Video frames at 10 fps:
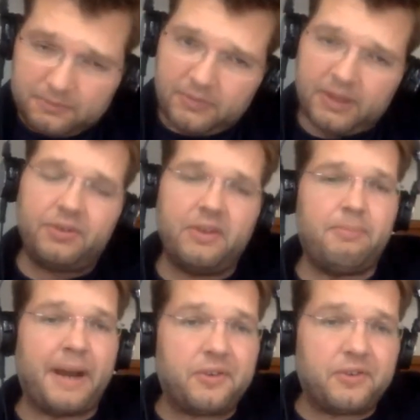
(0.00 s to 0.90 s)
If you
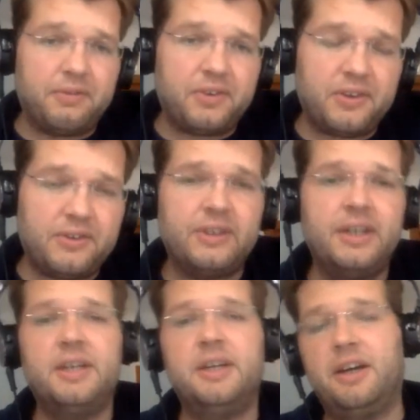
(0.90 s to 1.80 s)
have microservices,
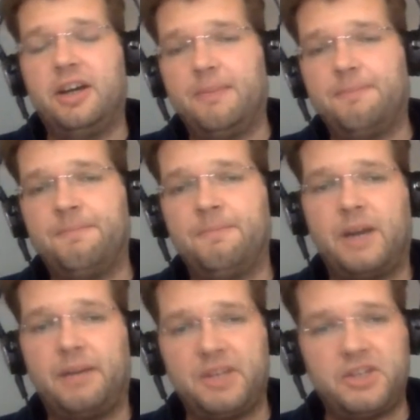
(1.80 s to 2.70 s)

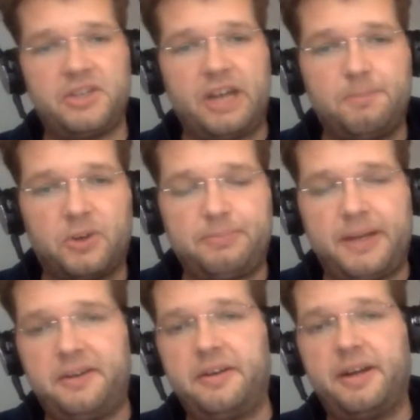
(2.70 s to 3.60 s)
I mentioned the Outbox
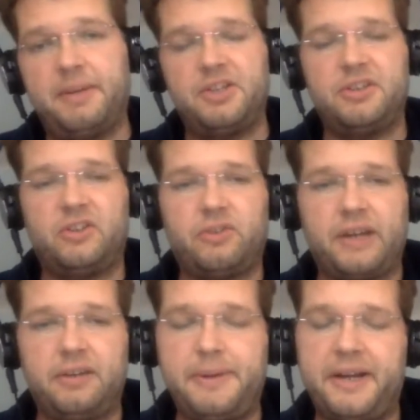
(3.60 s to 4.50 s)
pattern, I mentioned the
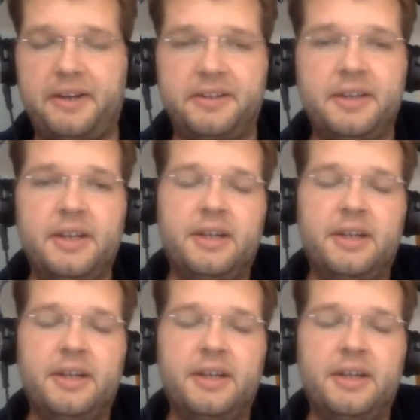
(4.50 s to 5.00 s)
Strangler pattern.